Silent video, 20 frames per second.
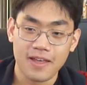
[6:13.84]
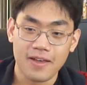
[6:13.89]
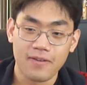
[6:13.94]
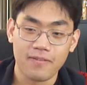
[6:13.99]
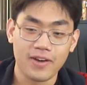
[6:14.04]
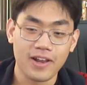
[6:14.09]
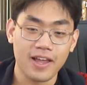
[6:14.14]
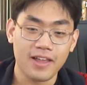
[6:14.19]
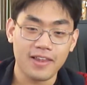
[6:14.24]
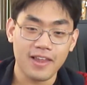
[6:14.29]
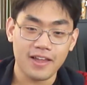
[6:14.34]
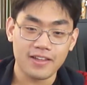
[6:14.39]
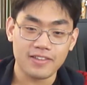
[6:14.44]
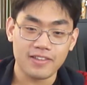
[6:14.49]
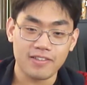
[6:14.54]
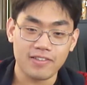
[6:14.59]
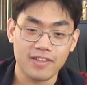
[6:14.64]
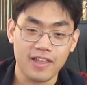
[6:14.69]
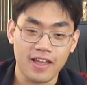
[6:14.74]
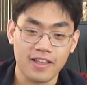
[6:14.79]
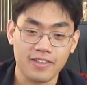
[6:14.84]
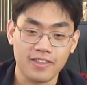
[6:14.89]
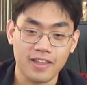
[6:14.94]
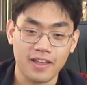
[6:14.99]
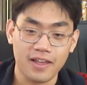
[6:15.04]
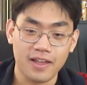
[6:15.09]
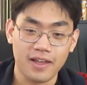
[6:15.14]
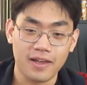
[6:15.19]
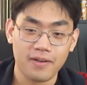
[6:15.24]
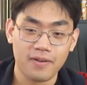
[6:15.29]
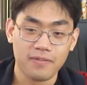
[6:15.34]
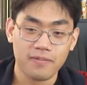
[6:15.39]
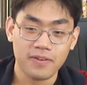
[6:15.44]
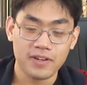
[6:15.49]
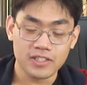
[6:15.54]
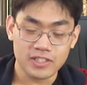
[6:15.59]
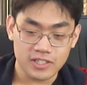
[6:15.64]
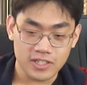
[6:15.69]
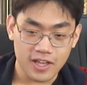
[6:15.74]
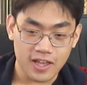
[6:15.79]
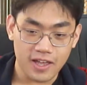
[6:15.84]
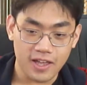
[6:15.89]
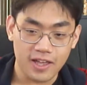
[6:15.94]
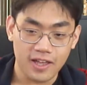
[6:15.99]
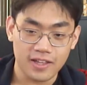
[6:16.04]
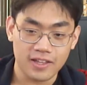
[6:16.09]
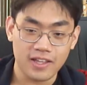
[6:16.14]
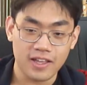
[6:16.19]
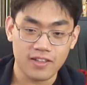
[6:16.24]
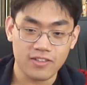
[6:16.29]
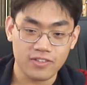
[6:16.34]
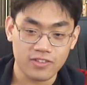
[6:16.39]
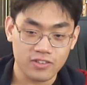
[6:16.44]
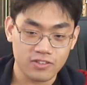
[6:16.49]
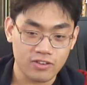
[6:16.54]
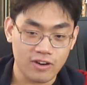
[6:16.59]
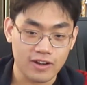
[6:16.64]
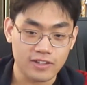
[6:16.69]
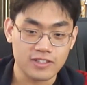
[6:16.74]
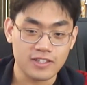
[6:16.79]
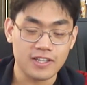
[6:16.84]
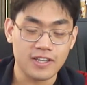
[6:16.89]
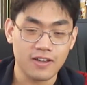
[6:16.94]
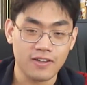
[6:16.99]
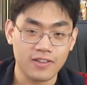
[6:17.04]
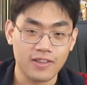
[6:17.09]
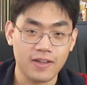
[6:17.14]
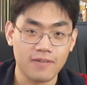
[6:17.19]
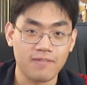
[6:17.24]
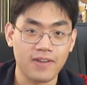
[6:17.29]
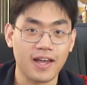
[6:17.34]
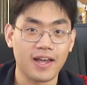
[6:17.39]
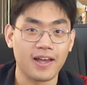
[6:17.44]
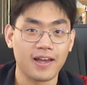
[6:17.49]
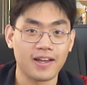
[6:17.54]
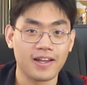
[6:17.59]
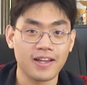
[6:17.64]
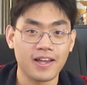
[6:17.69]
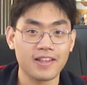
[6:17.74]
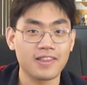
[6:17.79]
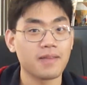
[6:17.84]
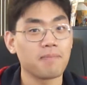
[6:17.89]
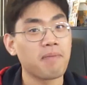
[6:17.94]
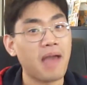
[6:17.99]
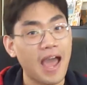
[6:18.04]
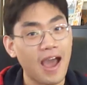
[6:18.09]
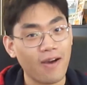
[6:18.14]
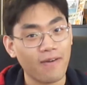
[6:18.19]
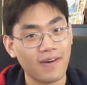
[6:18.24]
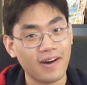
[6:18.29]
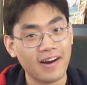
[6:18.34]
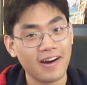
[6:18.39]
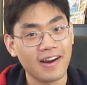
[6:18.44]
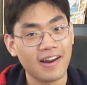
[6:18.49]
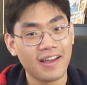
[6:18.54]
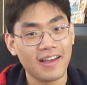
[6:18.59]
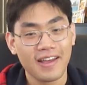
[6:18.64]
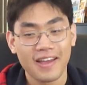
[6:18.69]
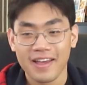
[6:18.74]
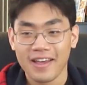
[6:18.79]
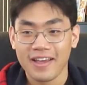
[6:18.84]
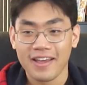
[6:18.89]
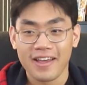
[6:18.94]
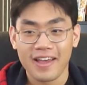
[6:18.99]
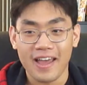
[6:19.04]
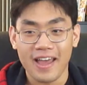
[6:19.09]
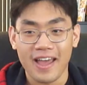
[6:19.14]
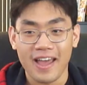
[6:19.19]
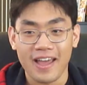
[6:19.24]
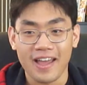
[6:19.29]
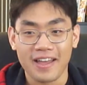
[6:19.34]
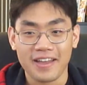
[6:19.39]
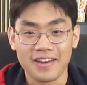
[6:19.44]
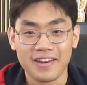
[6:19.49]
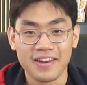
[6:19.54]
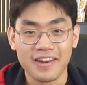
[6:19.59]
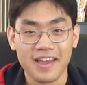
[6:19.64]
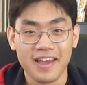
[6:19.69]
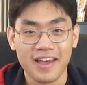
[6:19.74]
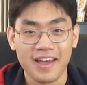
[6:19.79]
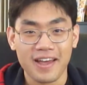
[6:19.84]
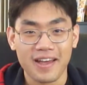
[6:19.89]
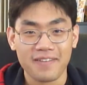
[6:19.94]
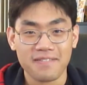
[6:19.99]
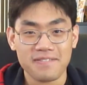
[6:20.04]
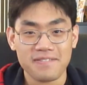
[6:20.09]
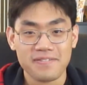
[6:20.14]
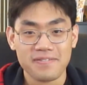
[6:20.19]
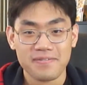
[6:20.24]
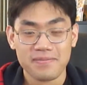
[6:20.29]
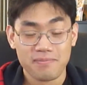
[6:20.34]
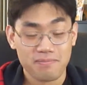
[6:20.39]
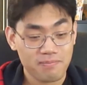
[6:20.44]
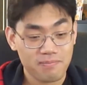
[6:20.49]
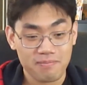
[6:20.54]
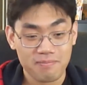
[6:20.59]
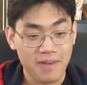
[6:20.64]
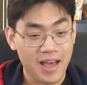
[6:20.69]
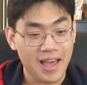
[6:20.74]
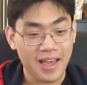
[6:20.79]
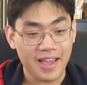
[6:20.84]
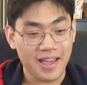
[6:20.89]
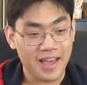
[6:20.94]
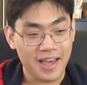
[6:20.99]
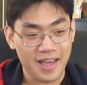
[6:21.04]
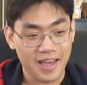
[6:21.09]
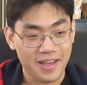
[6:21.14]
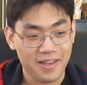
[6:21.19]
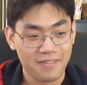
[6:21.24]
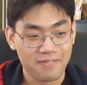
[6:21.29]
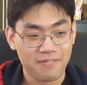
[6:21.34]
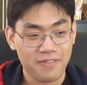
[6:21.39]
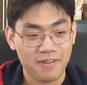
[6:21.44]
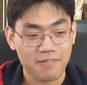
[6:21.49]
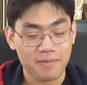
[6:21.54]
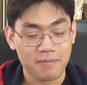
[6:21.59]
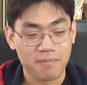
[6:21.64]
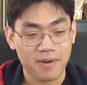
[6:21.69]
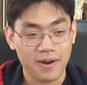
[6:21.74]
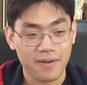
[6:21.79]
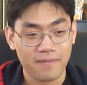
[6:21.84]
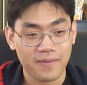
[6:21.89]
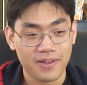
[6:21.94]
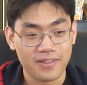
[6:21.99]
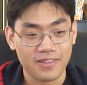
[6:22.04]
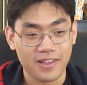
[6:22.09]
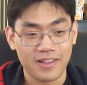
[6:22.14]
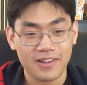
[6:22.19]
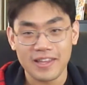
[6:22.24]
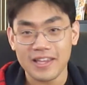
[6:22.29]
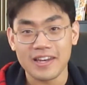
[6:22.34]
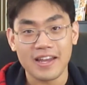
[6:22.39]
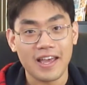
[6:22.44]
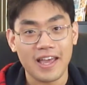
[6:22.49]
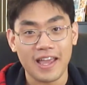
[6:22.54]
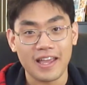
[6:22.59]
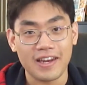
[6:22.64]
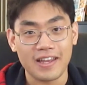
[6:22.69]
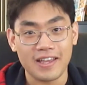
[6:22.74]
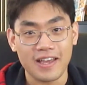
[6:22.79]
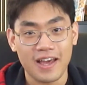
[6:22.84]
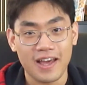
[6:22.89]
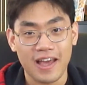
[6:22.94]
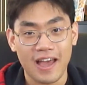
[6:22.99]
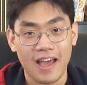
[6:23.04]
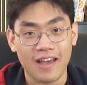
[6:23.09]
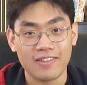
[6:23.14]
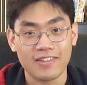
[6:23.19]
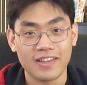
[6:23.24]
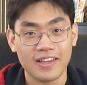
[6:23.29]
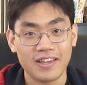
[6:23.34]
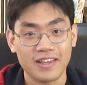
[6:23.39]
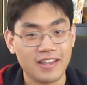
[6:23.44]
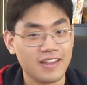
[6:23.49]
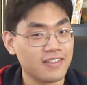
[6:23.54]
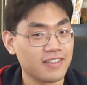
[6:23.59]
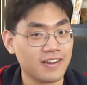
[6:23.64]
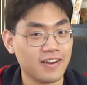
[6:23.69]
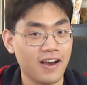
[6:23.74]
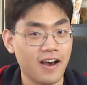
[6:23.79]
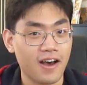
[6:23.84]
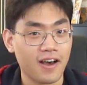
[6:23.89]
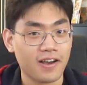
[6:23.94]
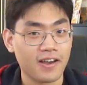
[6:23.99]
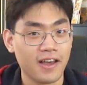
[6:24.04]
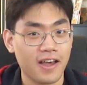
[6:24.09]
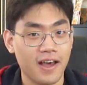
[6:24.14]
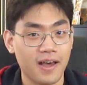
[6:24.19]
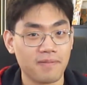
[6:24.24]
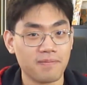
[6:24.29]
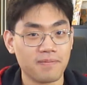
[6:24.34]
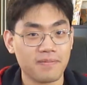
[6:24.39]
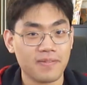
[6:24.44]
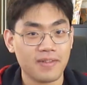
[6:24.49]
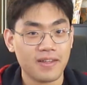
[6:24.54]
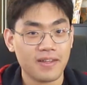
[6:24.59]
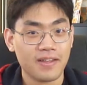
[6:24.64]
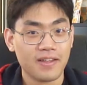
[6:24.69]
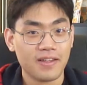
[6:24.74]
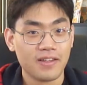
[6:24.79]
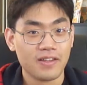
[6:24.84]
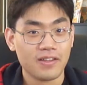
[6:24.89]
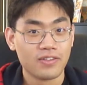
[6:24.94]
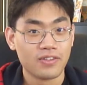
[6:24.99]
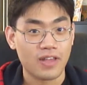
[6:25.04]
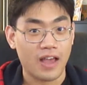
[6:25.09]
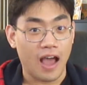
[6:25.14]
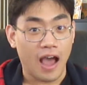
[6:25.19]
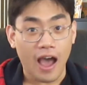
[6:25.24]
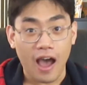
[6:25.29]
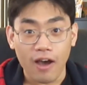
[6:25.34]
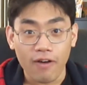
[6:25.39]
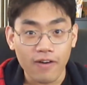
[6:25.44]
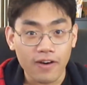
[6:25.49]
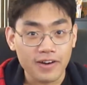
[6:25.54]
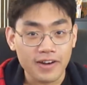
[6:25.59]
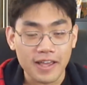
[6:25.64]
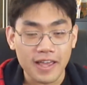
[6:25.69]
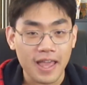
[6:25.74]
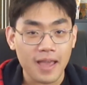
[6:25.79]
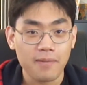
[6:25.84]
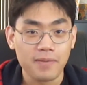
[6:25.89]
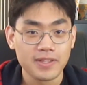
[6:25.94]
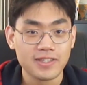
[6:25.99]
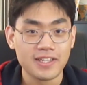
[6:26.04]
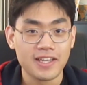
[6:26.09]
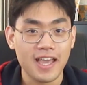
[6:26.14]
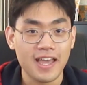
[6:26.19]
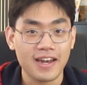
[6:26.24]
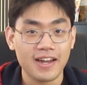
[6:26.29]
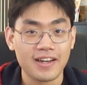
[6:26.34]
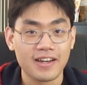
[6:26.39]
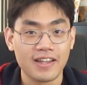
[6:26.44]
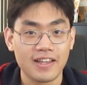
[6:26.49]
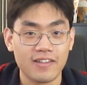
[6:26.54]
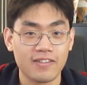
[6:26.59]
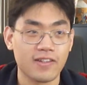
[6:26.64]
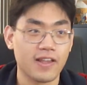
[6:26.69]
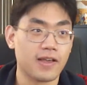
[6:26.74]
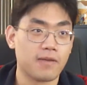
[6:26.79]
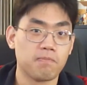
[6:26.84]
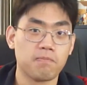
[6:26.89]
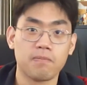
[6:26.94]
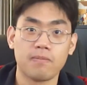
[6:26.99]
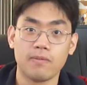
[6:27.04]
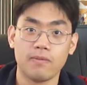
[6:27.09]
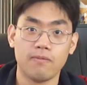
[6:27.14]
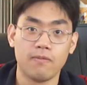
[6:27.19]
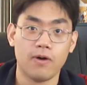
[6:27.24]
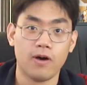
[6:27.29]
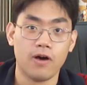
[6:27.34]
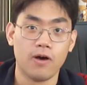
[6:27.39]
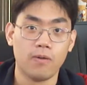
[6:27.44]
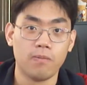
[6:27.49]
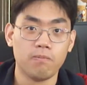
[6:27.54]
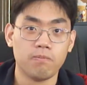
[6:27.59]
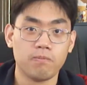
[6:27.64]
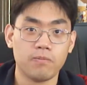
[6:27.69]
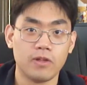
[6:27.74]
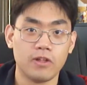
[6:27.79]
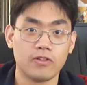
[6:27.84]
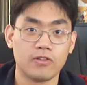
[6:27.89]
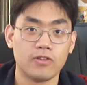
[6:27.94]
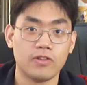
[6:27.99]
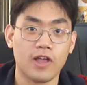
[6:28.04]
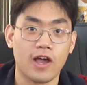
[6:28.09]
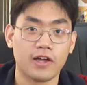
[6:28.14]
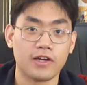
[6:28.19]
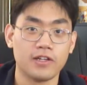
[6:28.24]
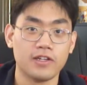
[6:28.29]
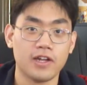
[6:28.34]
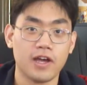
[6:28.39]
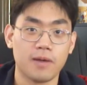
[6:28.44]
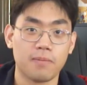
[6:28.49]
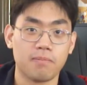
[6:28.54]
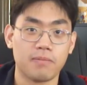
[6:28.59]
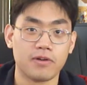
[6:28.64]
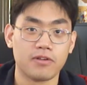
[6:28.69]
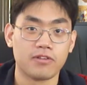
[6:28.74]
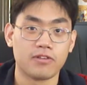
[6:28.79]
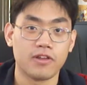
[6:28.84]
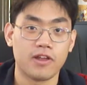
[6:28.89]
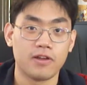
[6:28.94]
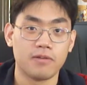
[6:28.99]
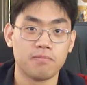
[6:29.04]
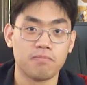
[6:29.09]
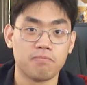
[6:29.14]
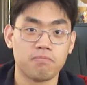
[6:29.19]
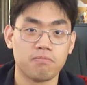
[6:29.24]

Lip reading: what I liked is that the rich kids trying to kill them cut the power, and my favorite part was Lena Headey asking Ethan Hawke, how are they able to get in? He's like, well, it's 99%,